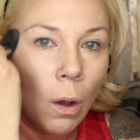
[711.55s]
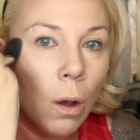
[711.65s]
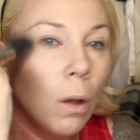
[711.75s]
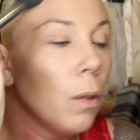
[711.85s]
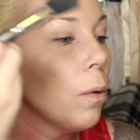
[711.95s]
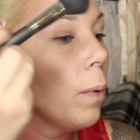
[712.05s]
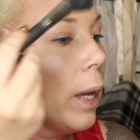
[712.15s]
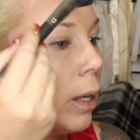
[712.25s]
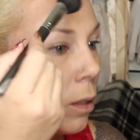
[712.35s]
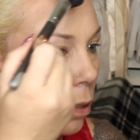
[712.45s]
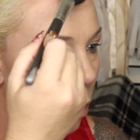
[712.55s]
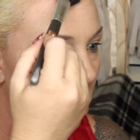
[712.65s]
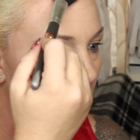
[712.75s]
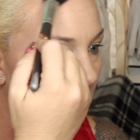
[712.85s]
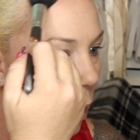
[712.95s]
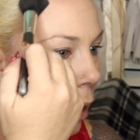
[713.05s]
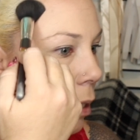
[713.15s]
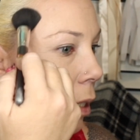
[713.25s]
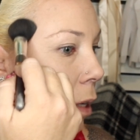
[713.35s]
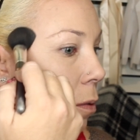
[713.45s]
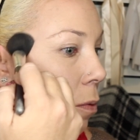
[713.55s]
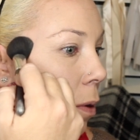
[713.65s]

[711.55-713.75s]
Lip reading: all the way. So I'm connecting it